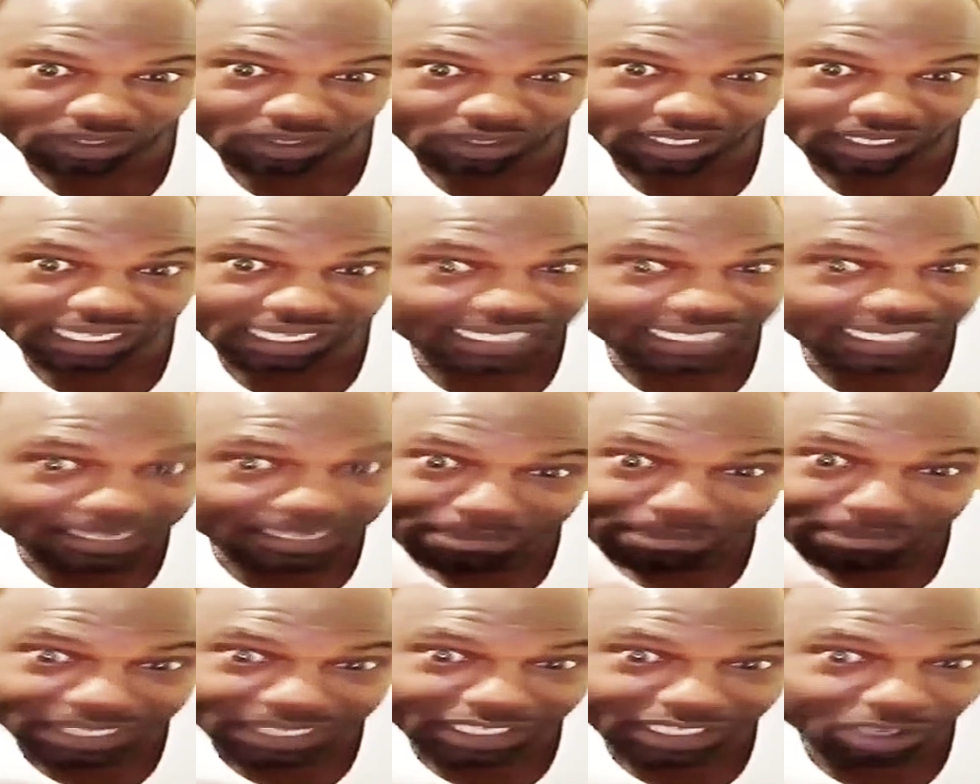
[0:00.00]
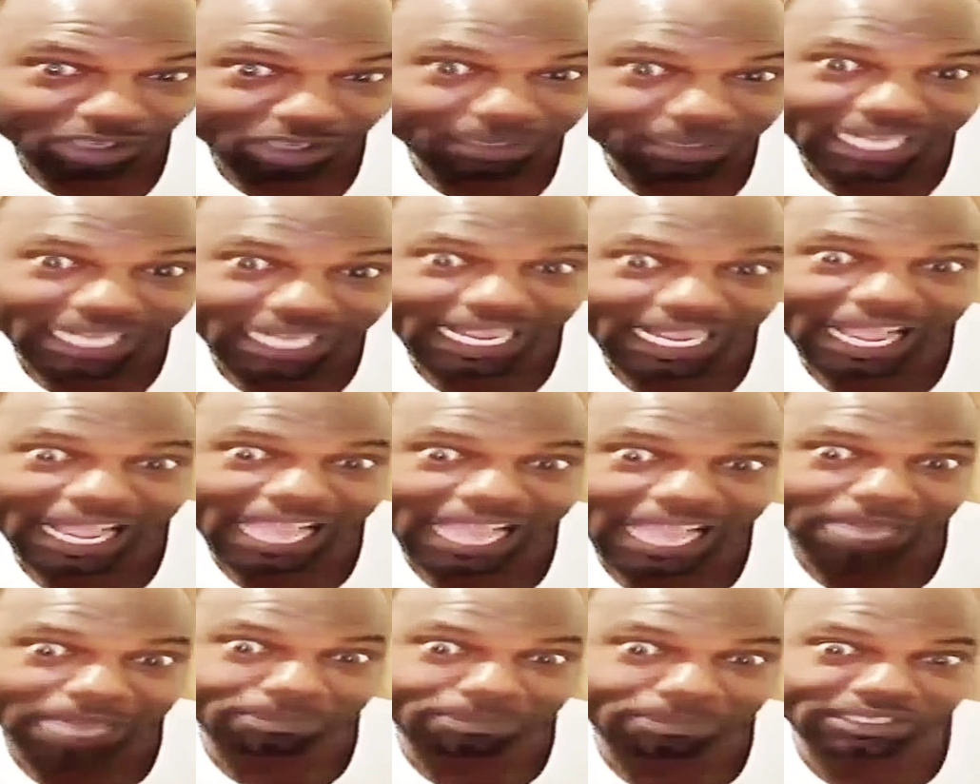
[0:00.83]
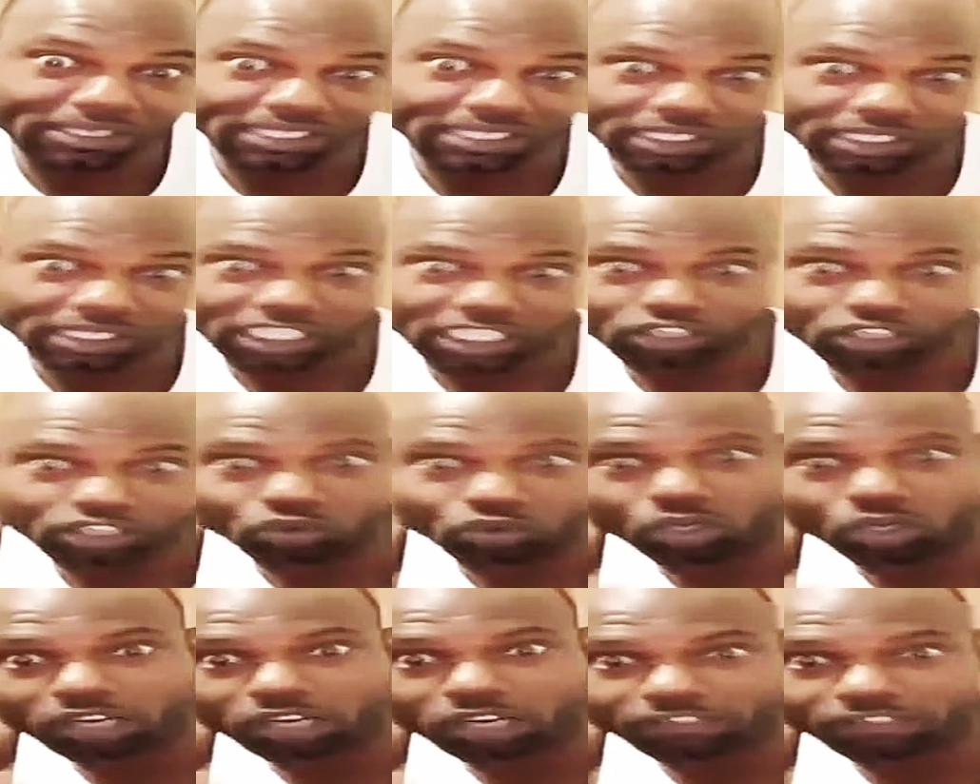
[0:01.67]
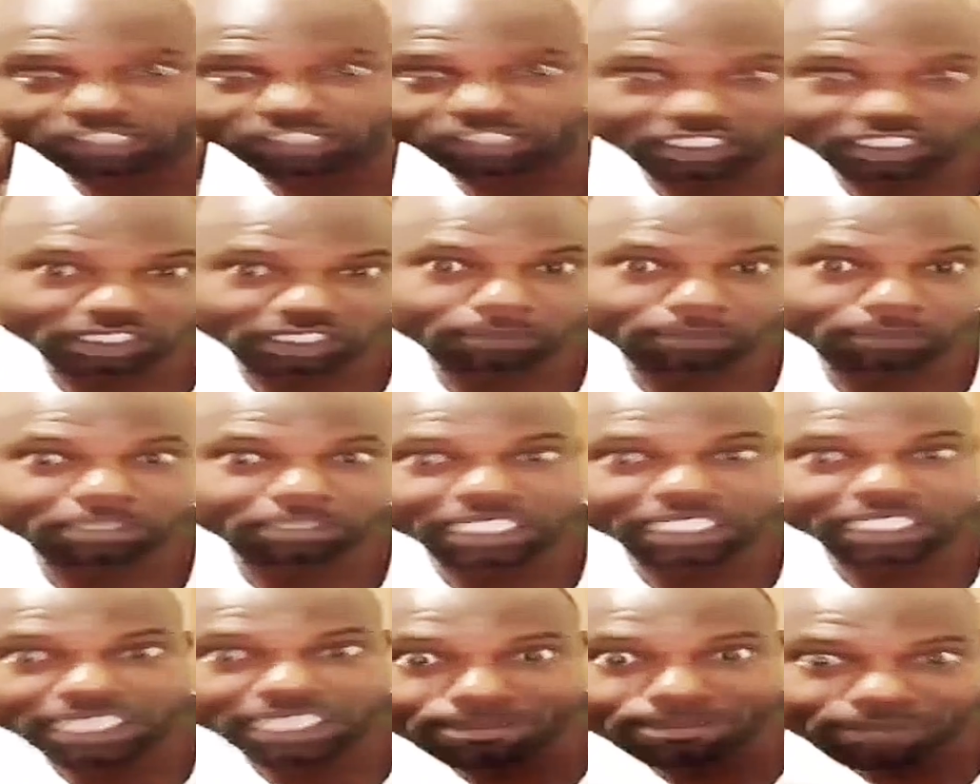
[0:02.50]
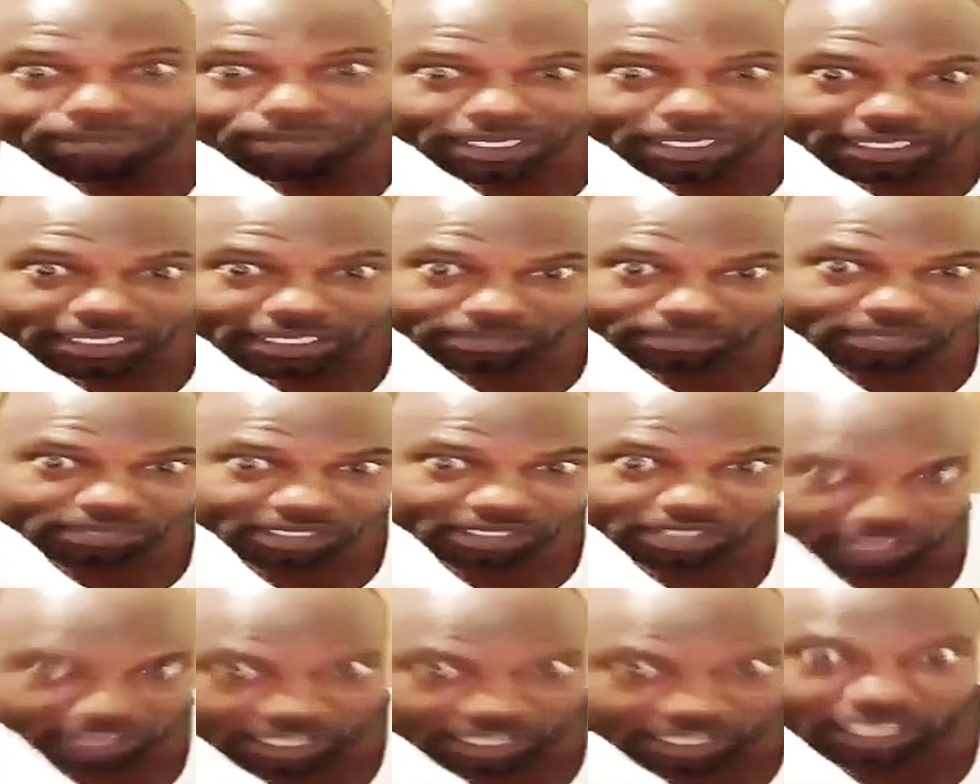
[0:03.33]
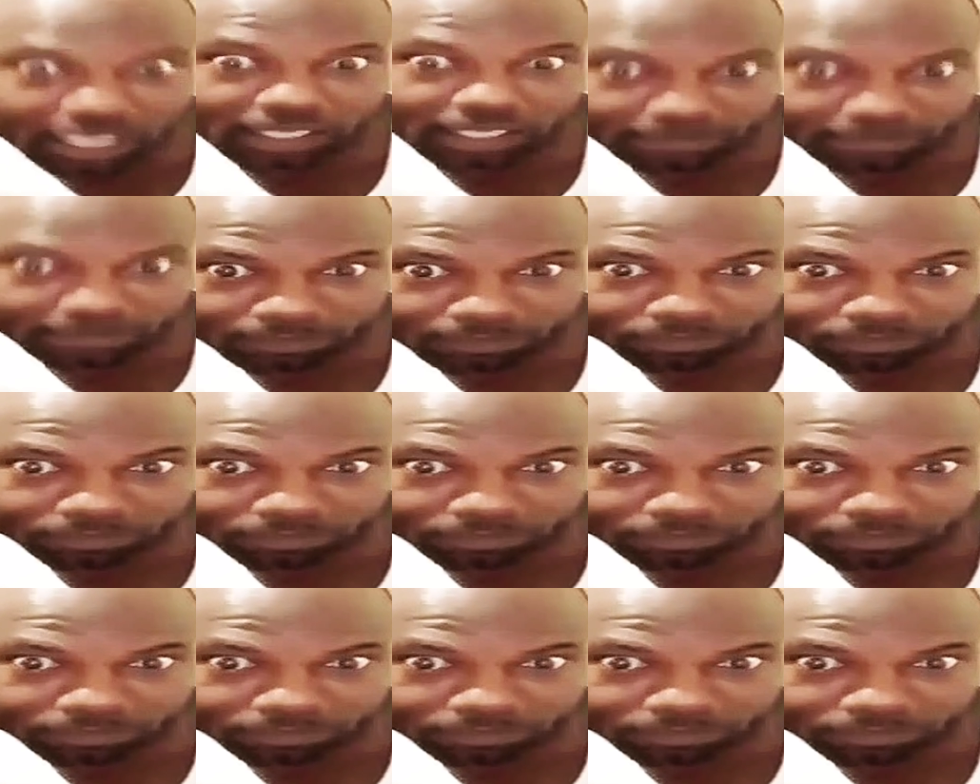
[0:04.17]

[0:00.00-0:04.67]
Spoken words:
And them man they come like a hyping thing and show off thing. I not depend them thing the dog.